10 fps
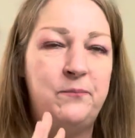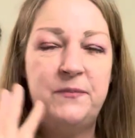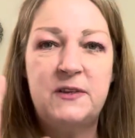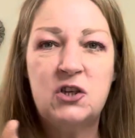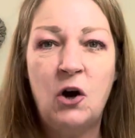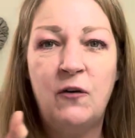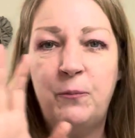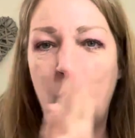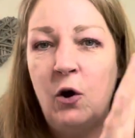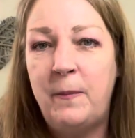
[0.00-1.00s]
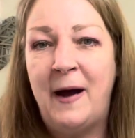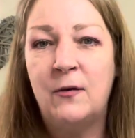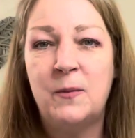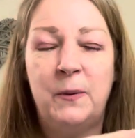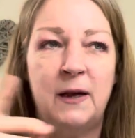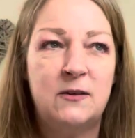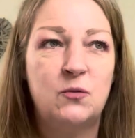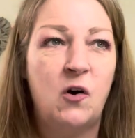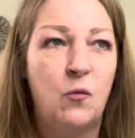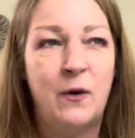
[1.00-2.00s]
sort of put about the place.
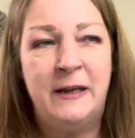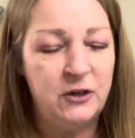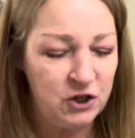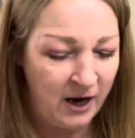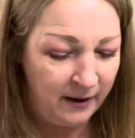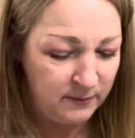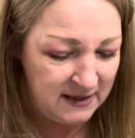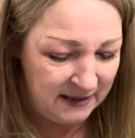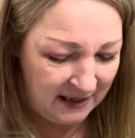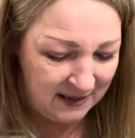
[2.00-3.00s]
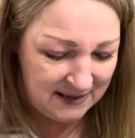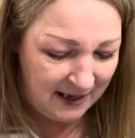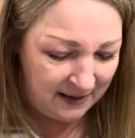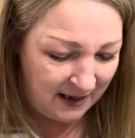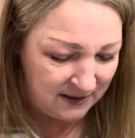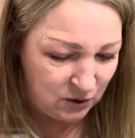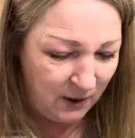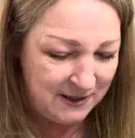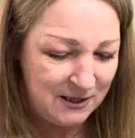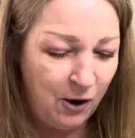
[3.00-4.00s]
We've got wind chimes and things like that. So
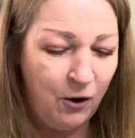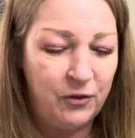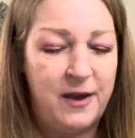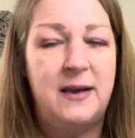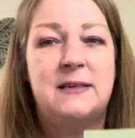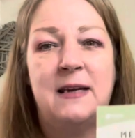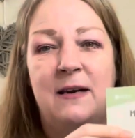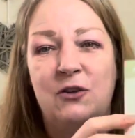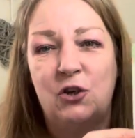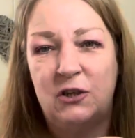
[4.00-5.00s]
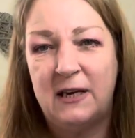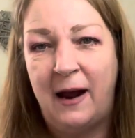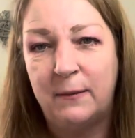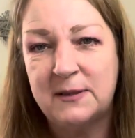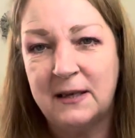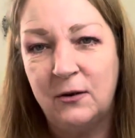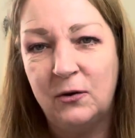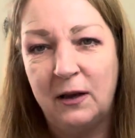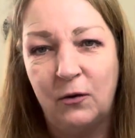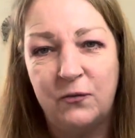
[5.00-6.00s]
I saw these and I just
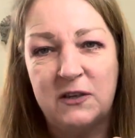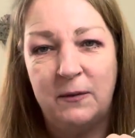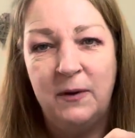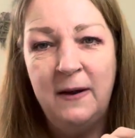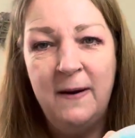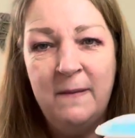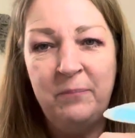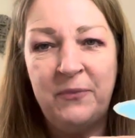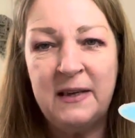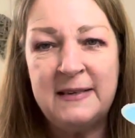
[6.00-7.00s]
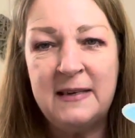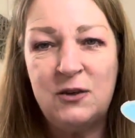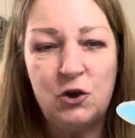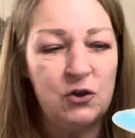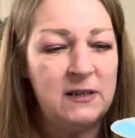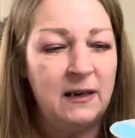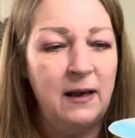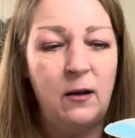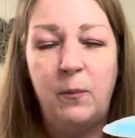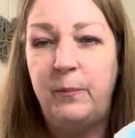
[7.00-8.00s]
absolutely loved them. This is just a
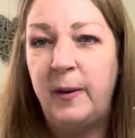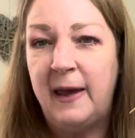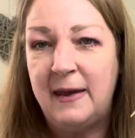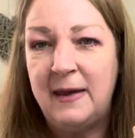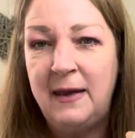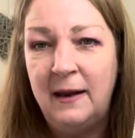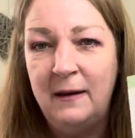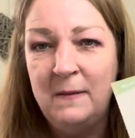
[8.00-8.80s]
little bee,